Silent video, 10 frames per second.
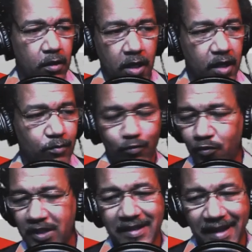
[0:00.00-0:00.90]

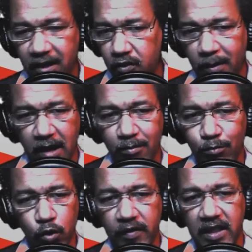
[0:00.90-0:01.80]
details about movies
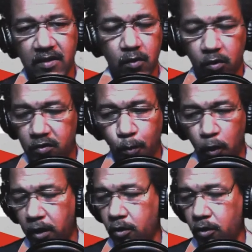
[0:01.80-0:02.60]
or spoilers.